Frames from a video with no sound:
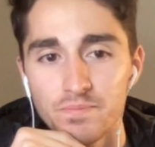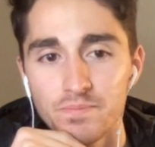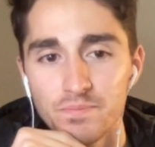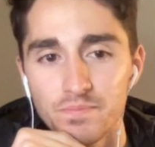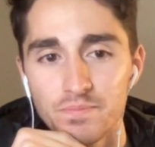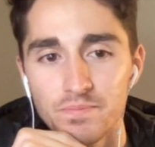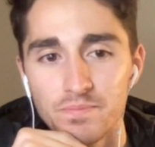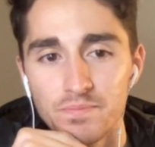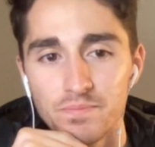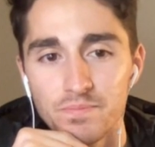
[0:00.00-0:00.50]

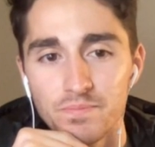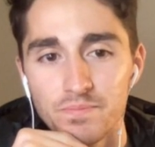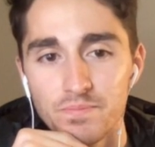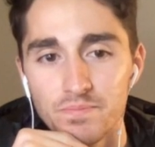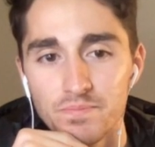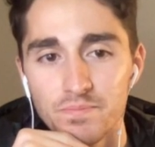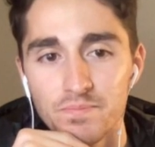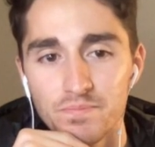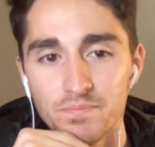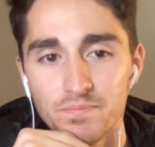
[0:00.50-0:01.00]

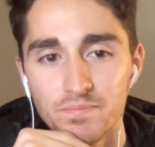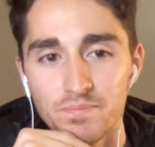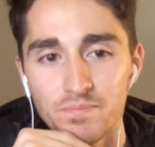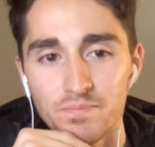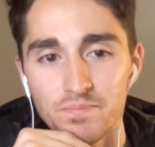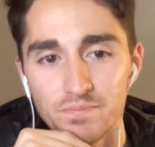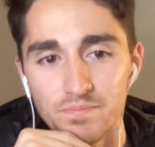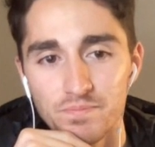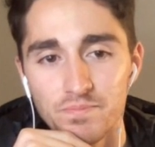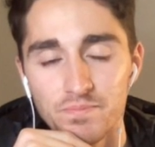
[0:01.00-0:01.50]

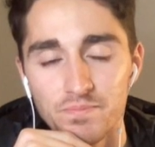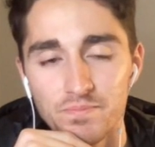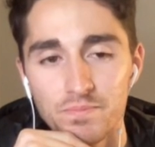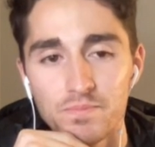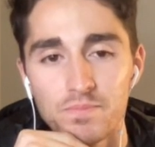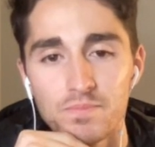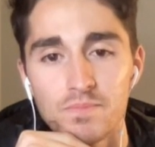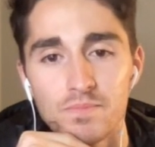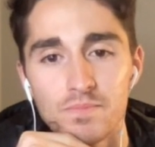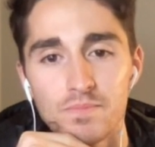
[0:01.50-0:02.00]

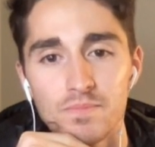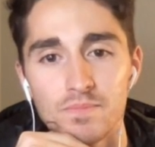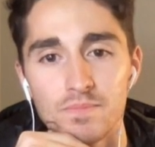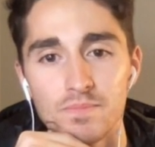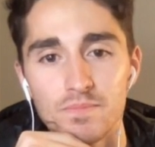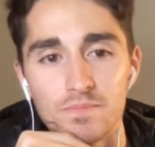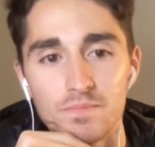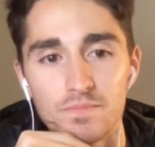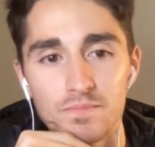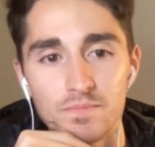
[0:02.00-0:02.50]

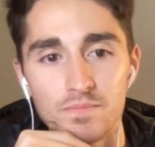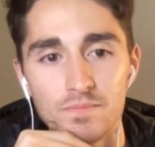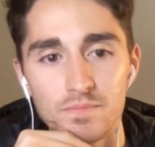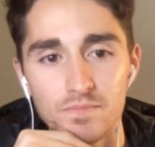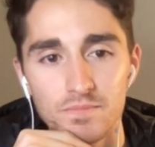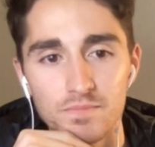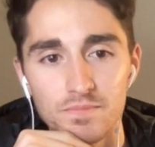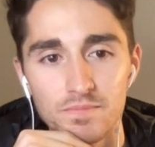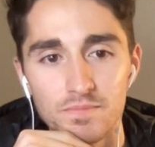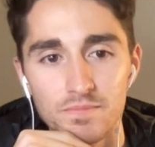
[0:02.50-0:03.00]

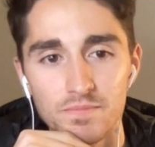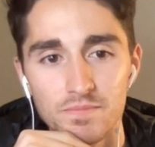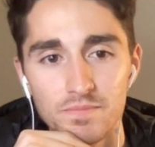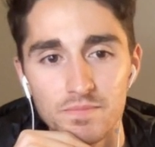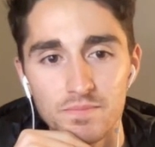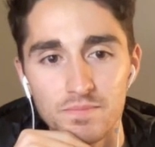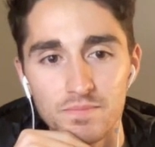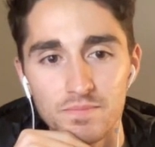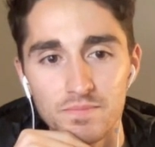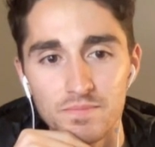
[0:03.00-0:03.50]

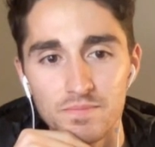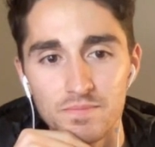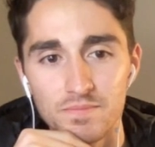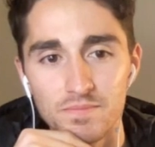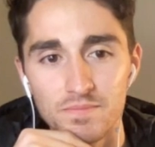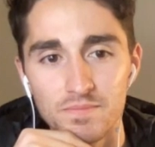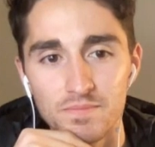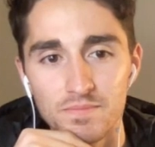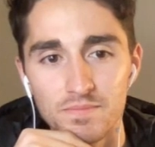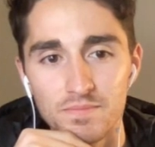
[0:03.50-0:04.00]

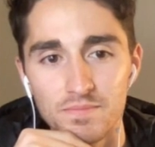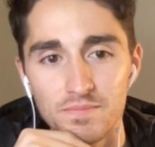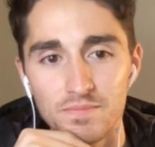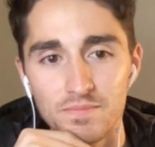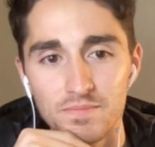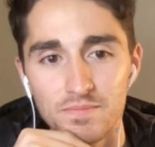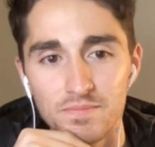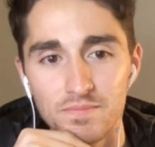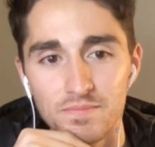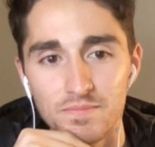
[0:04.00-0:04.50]

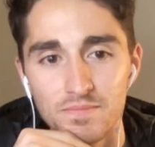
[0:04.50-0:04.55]
This person isn't speaking.